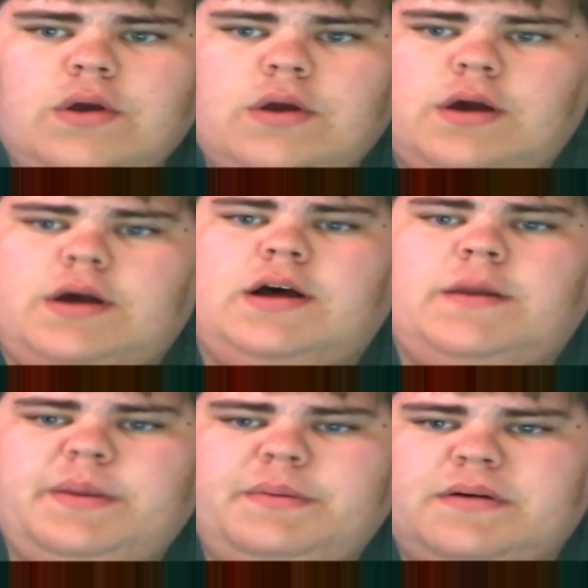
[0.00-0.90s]
Uh,
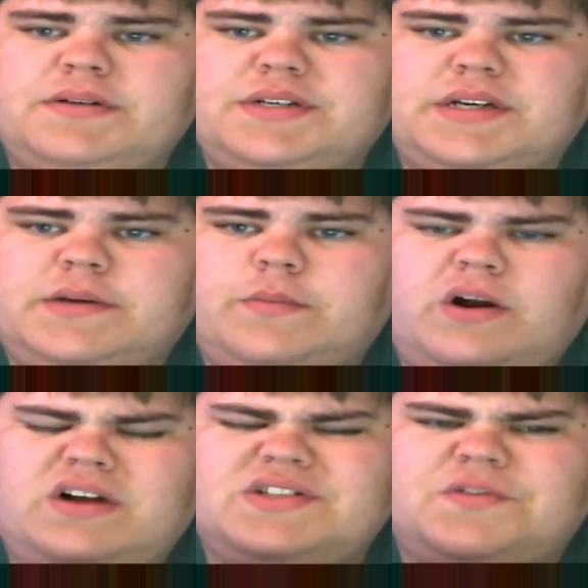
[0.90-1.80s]
people always say,
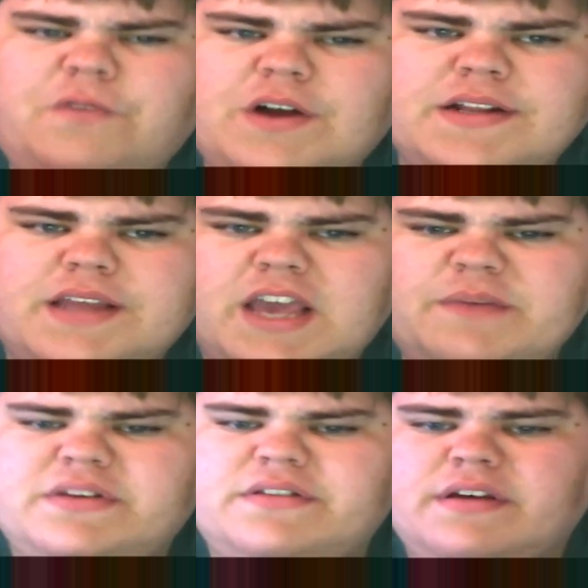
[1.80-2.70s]
"Where's the fun in
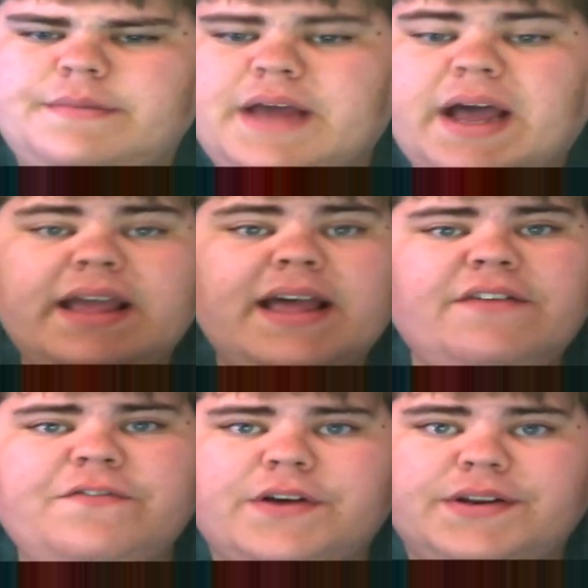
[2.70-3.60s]
gaming, Tubby?" I
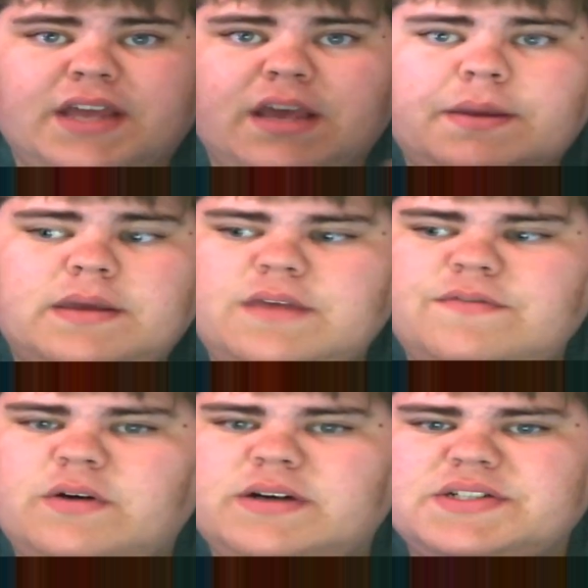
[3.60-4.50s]
have fun gaming, even
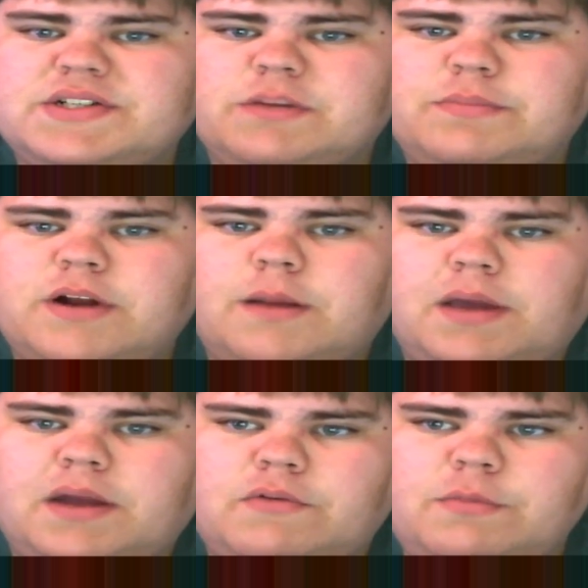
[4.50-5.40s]
though I still put up
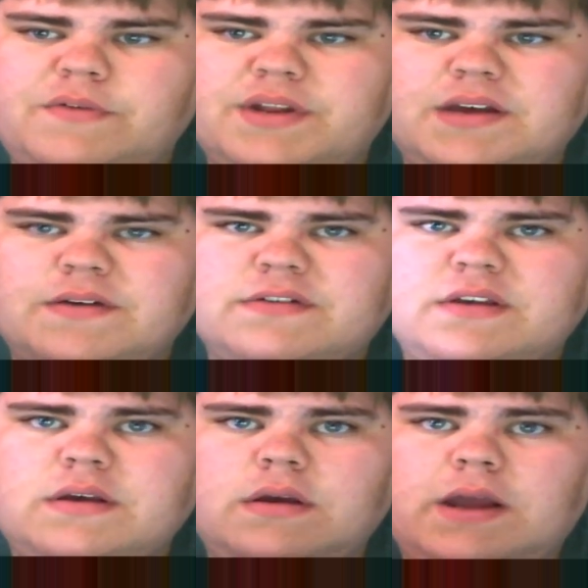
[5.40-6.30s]
kind of rumor videos
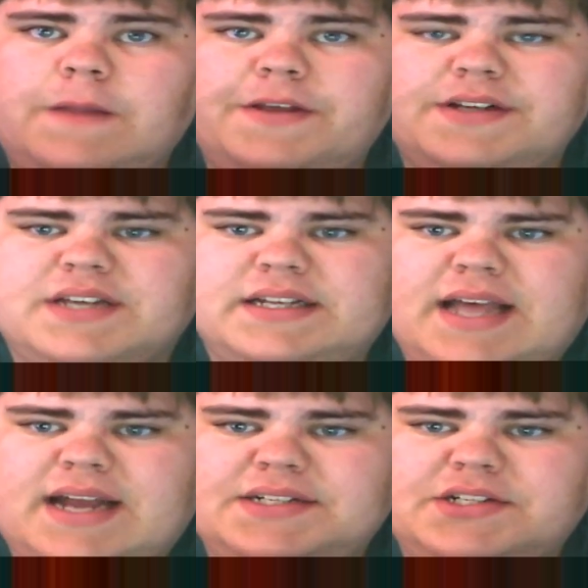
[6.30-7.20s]
and things like
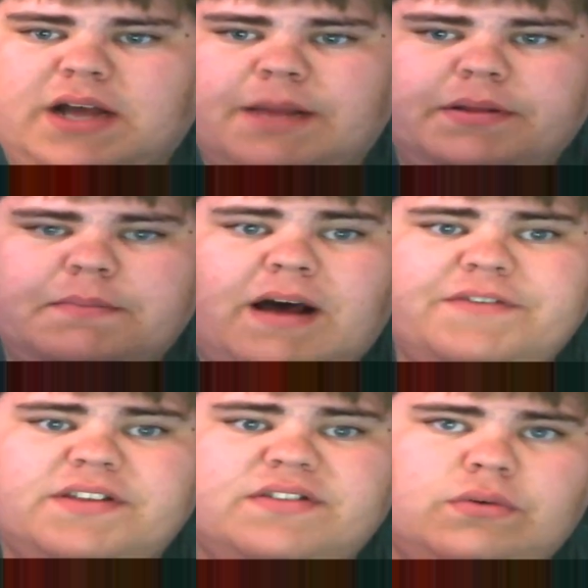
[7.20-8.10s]
that. I still I played
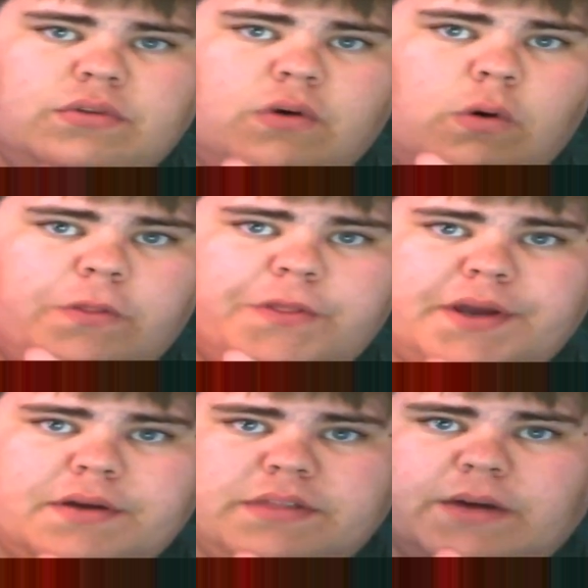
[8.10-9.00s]
Mafia 2 the whole
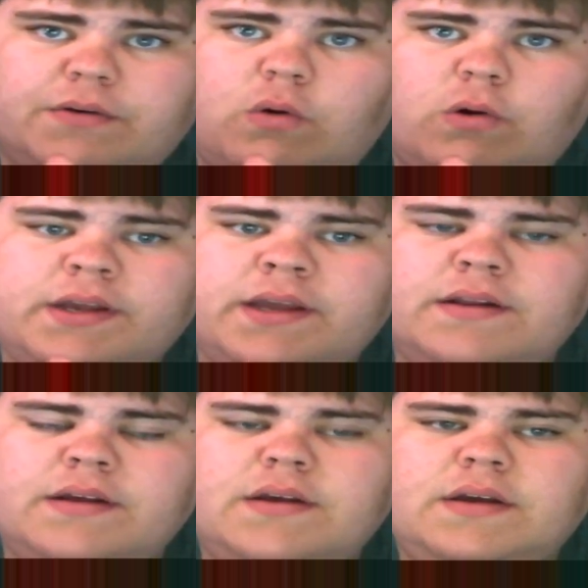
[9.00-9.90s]
thing without recording it.
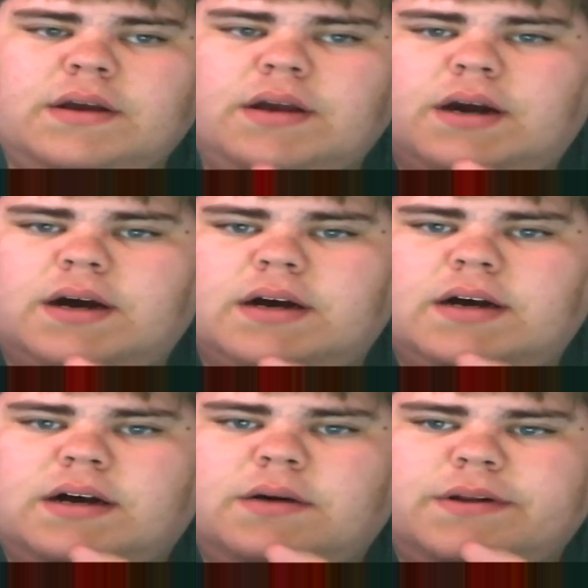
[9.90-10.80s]

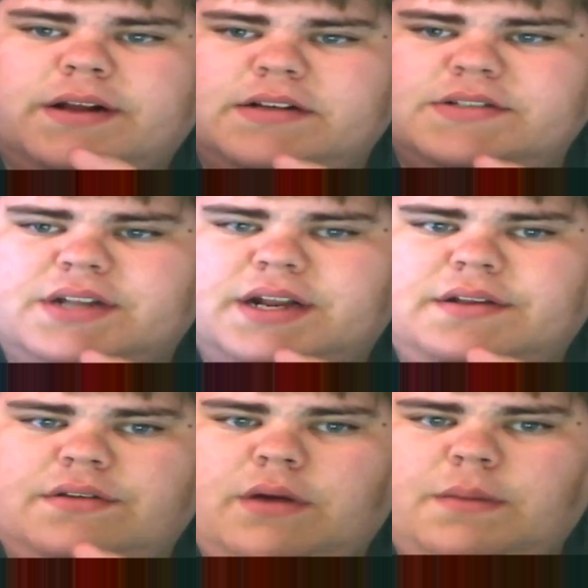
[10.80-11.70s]
Uh, what else did I
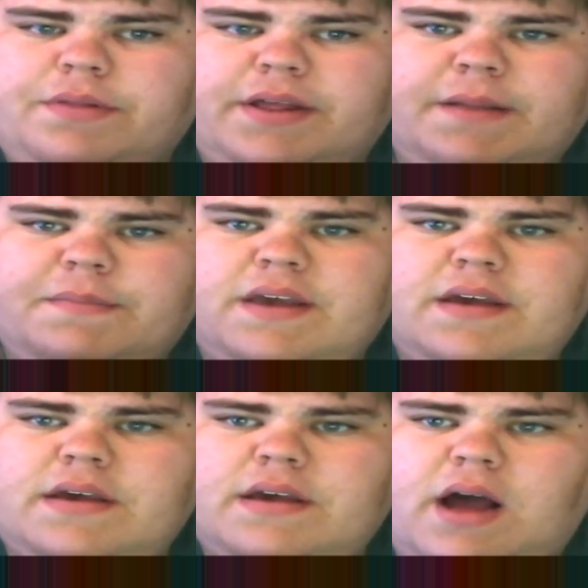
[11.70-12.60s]
do? I played
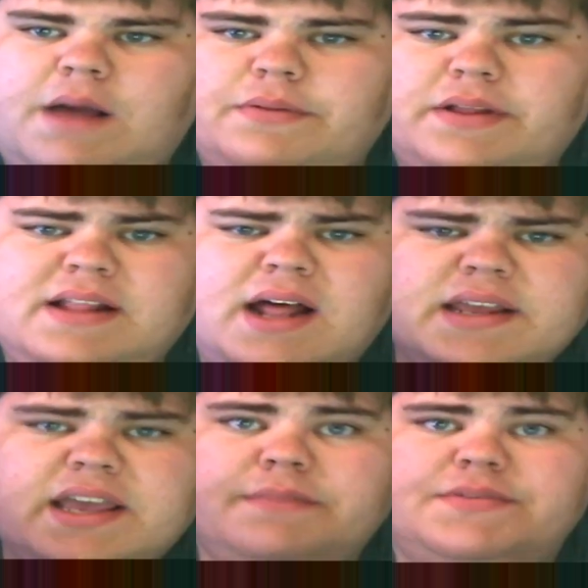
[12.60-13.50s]
NBA. I play a lot
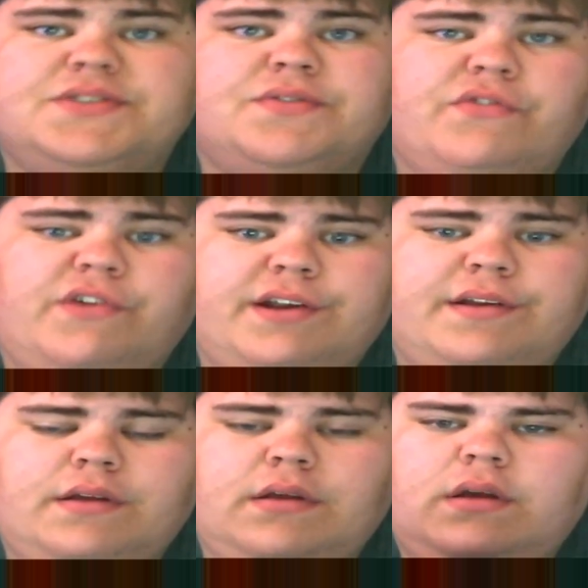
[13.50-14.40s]
of games just for fun.
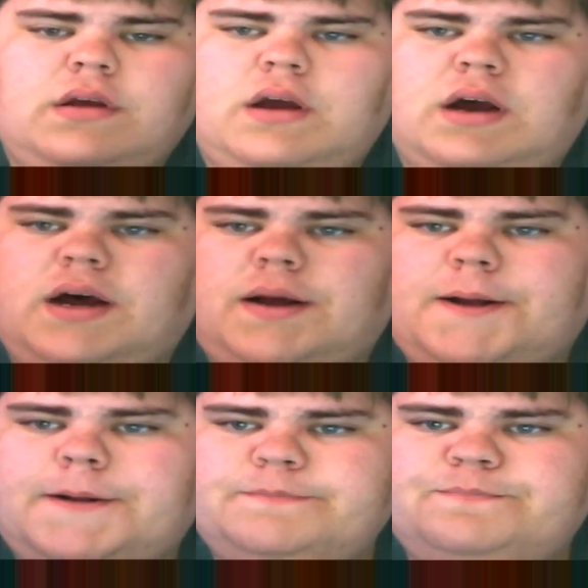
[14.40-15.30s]

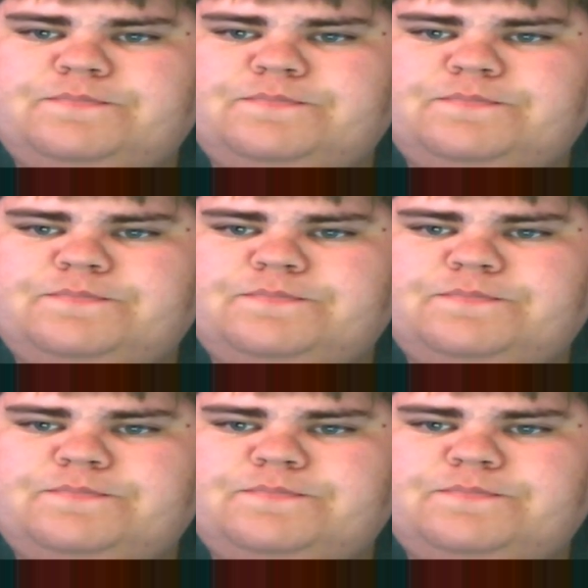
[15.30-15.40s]
Um,